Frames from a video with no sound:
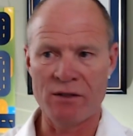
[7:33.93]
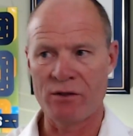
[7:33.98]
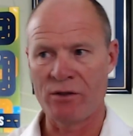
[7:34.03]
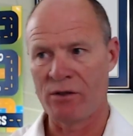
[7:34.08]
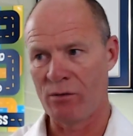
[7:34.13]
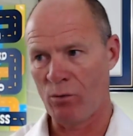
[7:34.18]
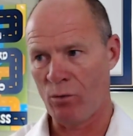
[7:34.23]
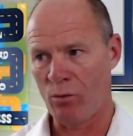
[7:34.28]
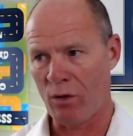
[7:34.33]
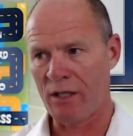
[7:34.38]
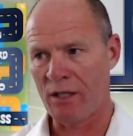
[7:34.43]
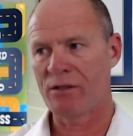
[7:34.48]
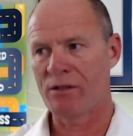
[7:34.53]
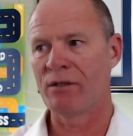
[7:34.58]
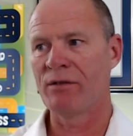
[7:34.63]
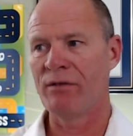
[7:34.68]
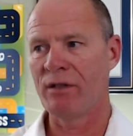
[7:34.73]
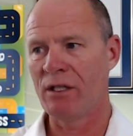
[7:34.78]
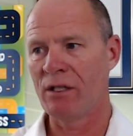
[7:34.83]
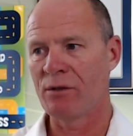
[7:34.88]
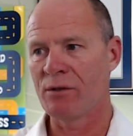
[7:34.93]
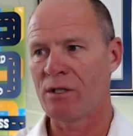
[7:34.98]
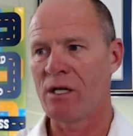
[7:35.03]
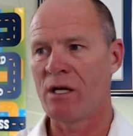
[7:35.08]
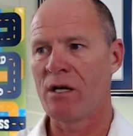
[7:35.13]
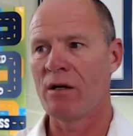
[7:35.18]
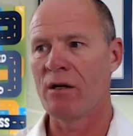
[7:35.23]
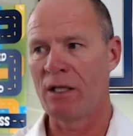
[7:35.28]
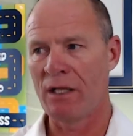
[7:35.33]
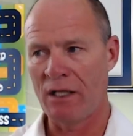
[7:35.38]
to watch the videos
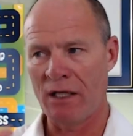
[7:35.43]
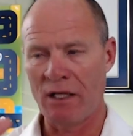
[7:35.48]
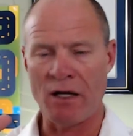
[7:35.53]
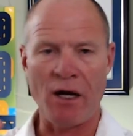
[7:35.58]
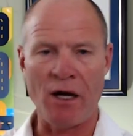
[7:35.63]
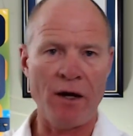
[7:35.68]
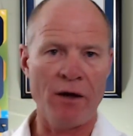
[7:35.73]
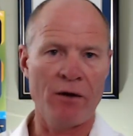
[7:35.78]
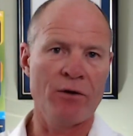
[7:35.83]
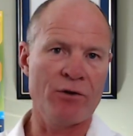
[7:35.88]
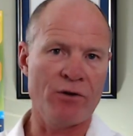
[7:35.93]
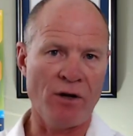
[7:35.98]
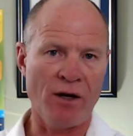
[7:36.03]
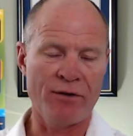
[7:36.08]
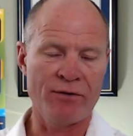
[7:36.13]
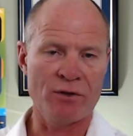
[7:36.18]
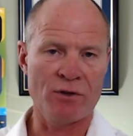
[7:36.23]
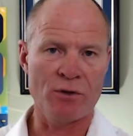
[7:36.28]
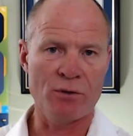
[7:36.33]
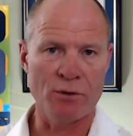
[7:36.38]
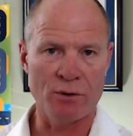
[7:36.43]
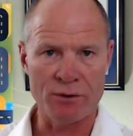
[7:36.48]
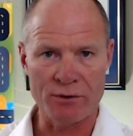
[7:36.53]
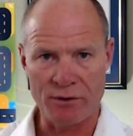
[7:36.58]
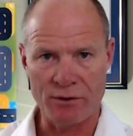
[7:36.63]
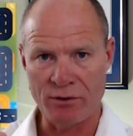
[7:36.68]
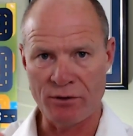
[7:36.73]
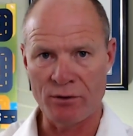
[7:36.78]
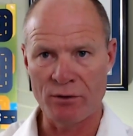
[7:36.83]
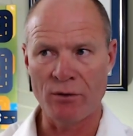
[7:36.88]
here and then hire a driving school to
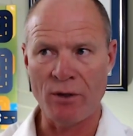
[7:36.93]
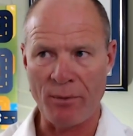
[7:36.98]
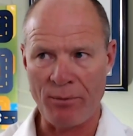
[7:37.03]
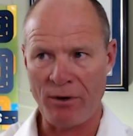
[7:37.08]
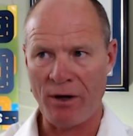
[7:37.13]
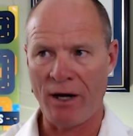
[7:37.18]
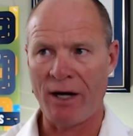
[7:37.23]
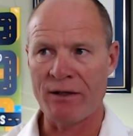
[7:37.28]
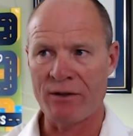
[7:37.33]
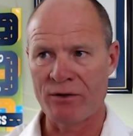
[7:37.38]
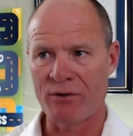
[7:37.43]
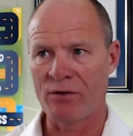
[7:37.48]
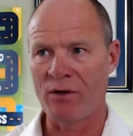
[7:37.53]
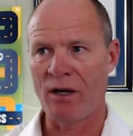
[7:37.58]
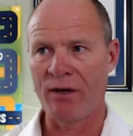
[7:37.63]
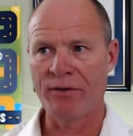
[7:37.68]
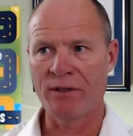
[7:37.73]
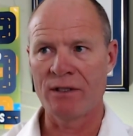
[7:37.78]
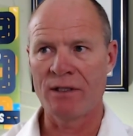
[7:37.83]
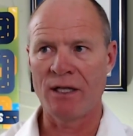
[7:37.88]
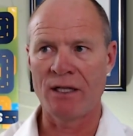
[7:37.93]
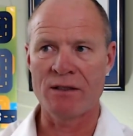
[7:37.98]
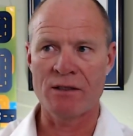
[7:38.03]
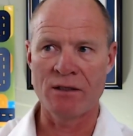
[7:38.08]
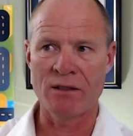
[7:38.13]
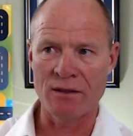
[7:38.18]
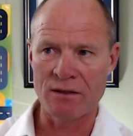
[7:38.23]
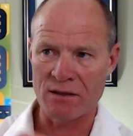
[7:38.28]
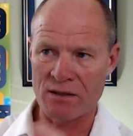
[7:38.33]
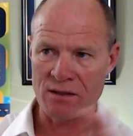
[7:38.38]
do a practice driving test. And
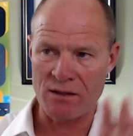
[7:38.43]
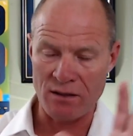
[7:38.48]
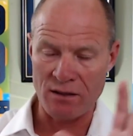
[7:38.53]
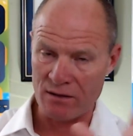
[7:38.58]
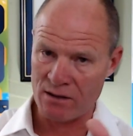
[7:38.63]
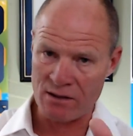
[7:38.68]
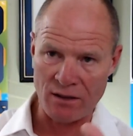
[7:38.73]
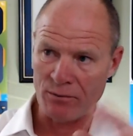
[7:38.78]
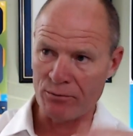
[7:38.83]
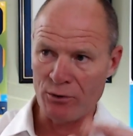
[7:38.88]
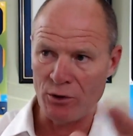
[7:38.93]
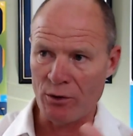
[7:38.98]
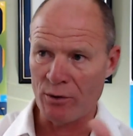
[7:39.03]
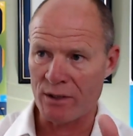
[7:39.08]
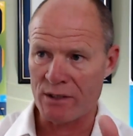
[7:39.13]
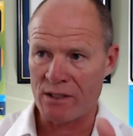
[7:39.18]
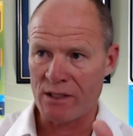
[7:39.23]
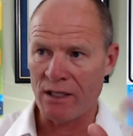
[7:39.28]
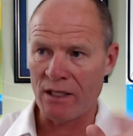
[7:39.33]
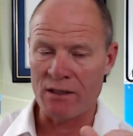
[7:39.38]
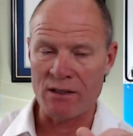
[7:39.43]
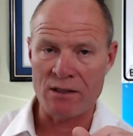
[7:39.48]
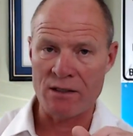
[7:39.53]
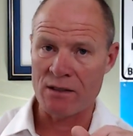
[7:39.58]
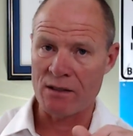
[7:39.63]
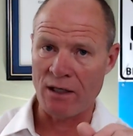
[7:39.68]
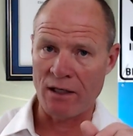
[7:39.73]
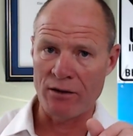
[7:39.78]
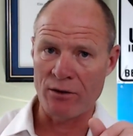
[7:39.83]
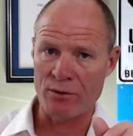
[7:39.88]
in some US states,
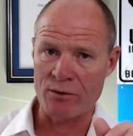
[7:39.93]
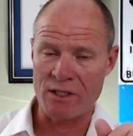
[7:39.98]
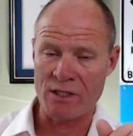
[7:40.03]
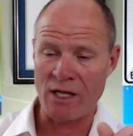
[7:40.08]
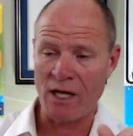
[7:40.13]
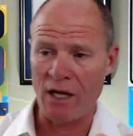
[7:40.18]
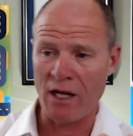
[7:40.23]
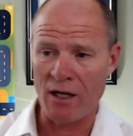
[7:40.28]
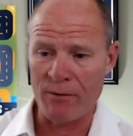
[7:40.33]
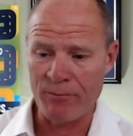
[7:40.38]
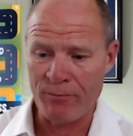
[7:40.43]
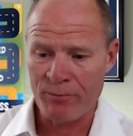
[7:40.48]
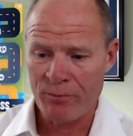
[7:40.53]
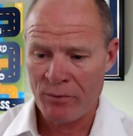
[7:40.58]
I know Sam